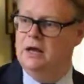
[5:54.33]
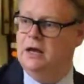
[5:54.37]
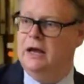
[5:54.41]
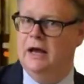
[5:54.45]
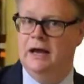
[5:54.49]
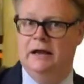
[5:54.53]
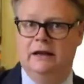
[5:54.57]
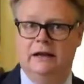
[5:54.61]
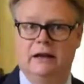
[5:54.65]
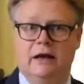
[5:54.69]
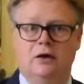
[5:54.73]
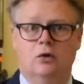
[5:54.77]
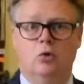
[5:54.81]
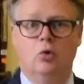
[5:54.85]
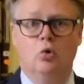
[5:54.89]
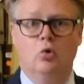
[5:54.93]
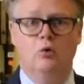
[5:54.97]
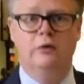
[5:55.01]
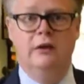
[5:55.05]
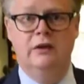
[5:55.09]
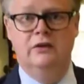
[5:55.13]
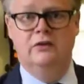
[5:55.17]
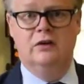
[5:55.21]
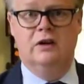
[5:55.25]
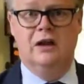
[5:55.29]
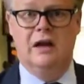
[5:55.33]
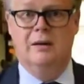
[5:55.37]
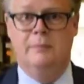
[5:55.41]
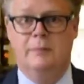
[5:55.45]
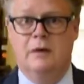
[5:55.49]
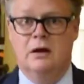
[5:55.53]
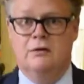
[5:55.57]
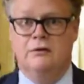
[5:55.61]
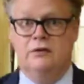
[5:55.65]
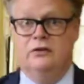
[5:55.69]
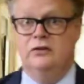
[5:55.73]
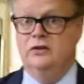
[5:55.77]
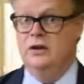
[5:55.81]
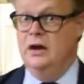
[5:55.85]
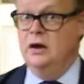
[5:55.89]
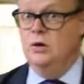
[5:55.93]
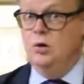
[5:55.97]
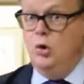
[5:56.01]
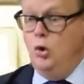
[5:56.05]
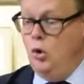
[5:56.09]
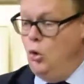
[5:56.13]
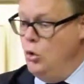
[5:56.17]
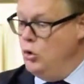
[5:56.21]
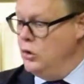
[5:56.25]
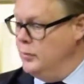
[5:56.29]
and again, all these are coming up for
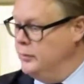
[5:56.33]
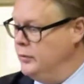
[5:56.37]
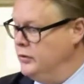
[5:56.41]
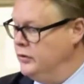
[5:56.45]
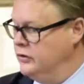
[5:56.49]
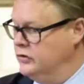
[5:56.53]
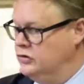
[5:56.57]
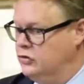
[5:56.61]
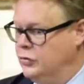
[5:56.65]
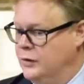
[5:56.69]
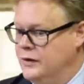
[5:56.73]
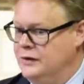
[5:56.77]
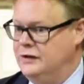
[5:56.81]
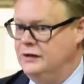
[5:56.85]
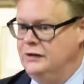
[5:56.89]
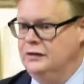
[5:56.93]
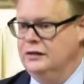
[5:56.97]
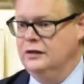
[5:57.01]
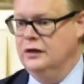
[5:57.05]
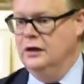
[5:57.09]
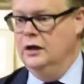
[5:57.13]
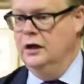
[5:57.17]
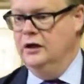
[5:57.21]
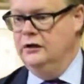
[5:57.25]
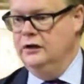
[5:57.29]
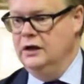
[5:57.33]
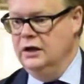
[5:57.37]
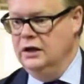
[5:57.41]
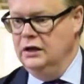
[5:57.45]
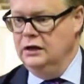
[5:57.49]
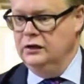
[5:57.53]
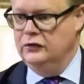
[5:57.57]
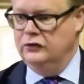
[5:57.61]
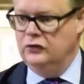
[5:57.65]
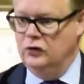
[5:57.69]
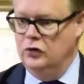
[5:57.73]
sale all up on the 23rd.